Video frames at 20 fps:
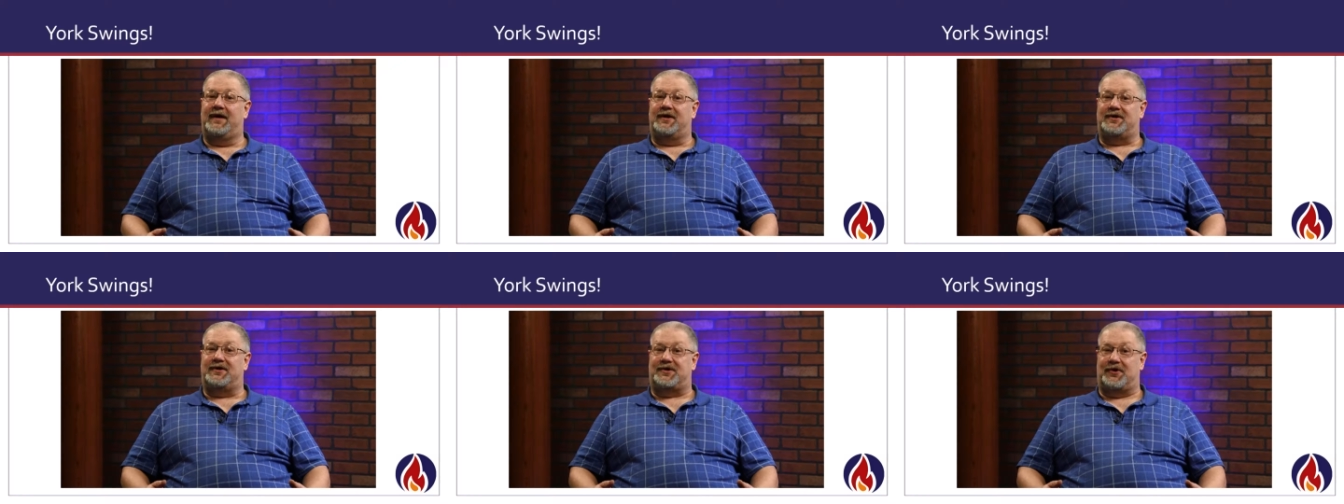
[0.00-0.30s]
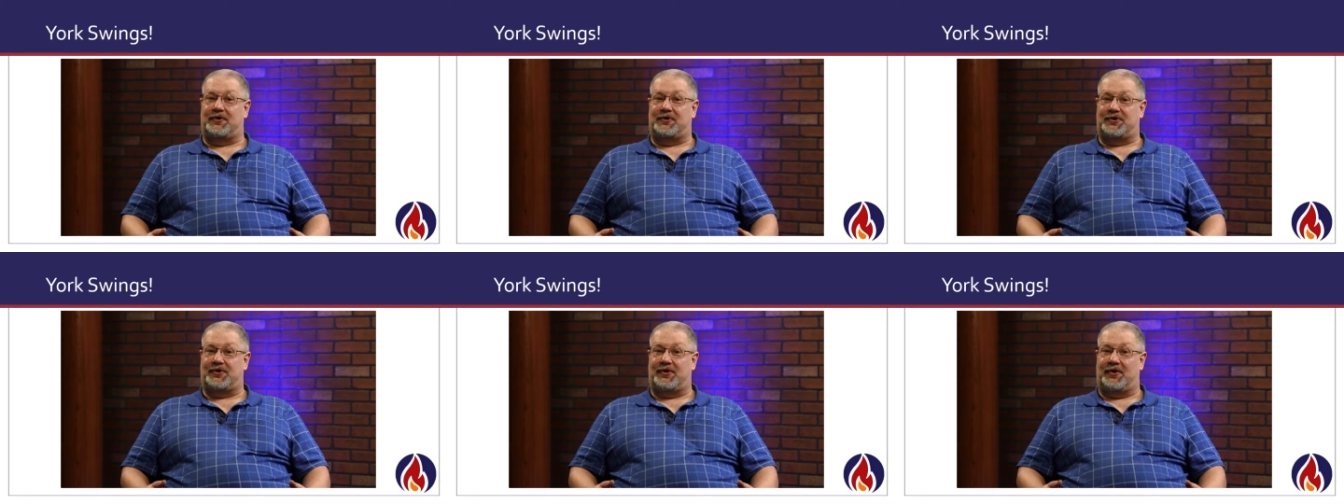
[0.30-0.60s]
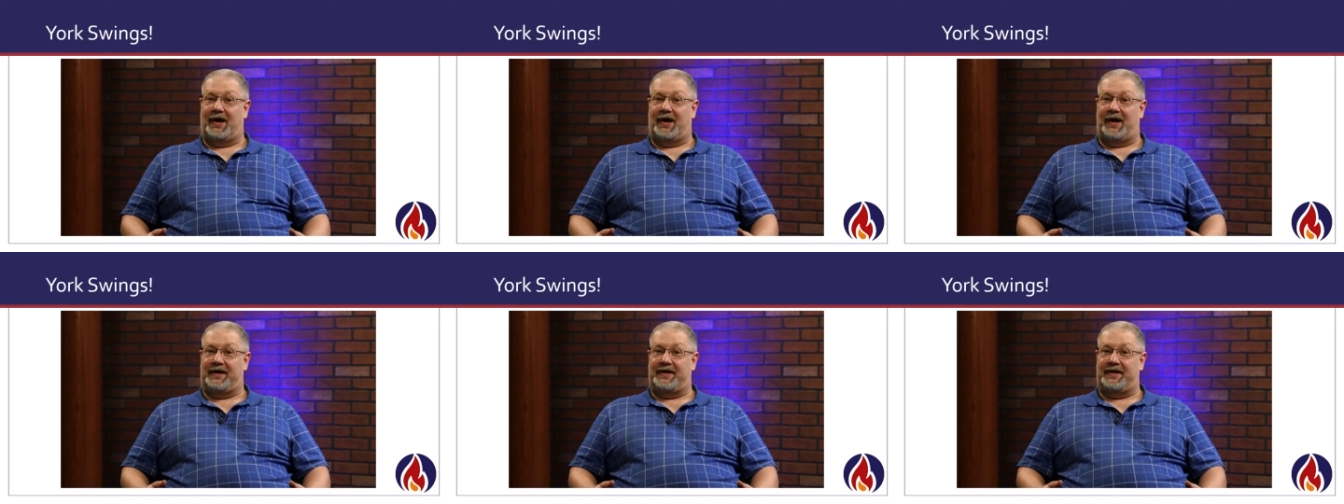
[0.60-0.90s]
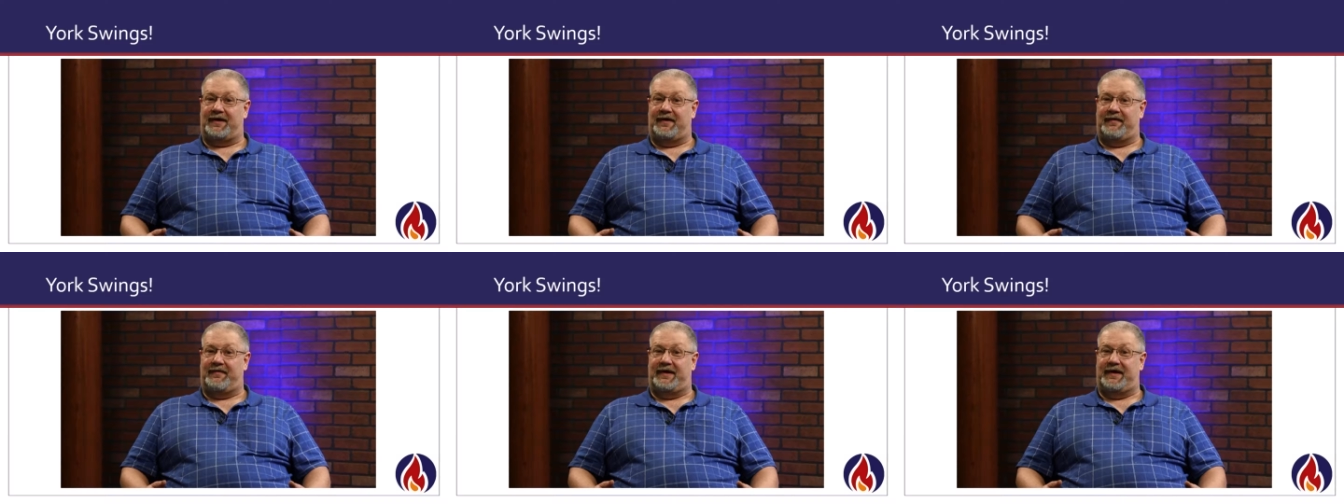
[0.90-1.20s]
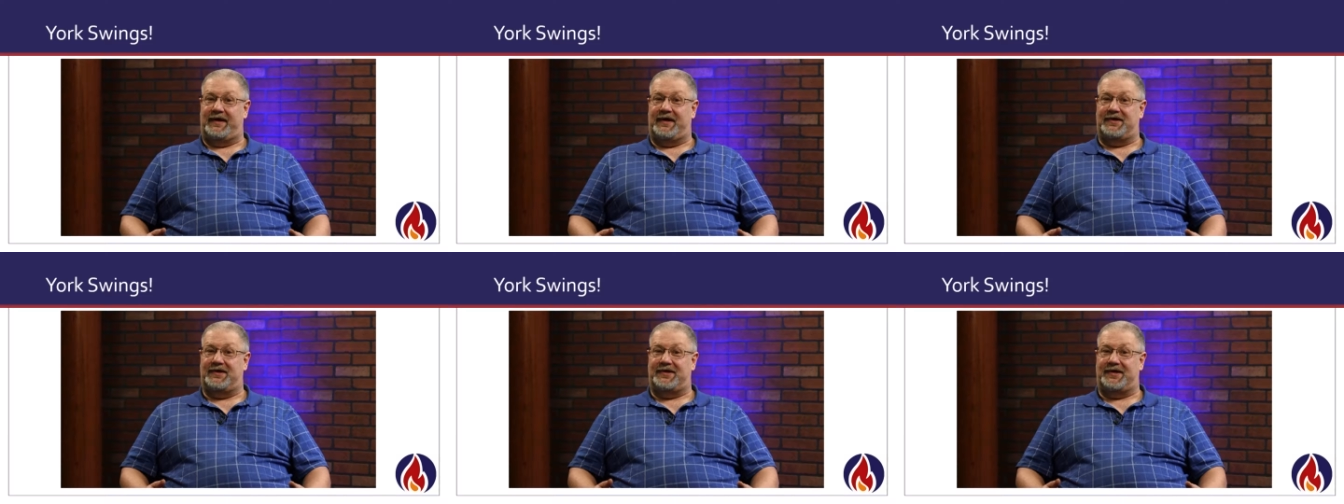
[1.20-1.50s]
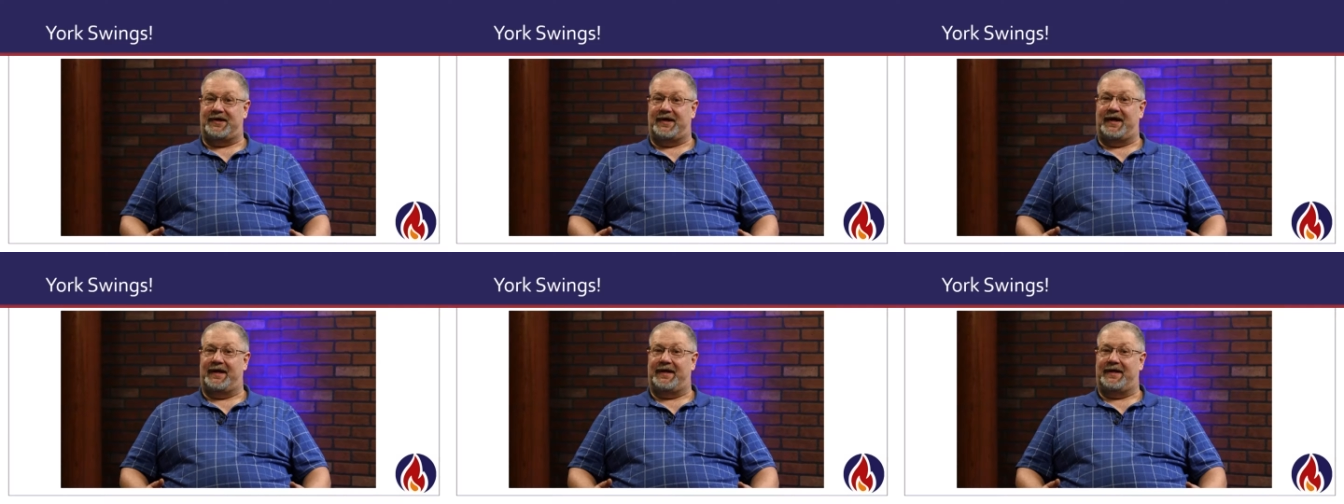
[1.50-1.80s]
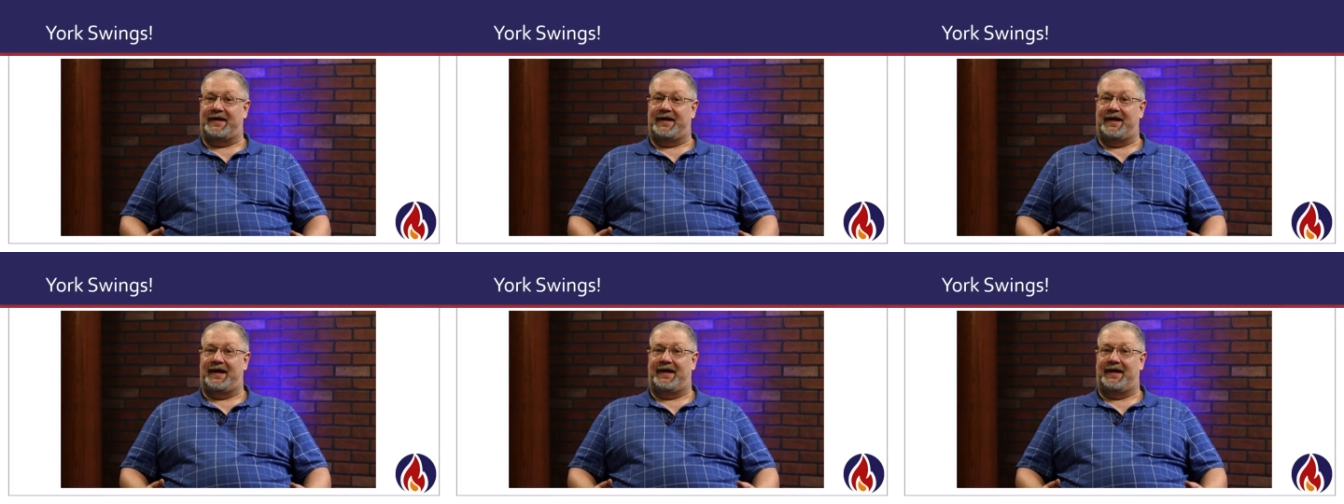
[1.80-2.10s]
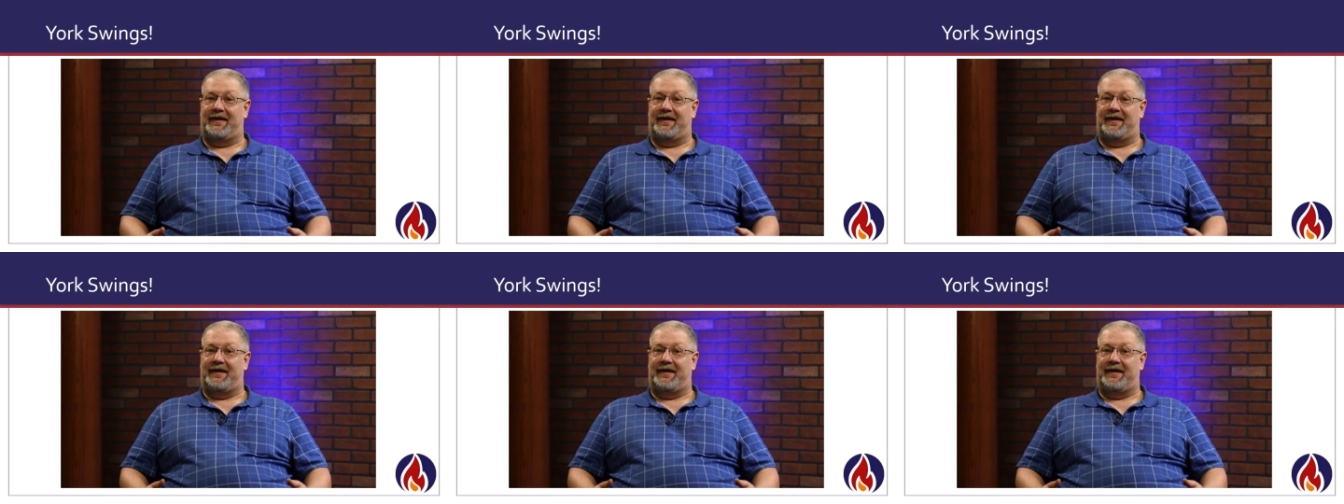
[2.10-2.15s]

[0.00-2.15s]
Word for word: social activities that uh,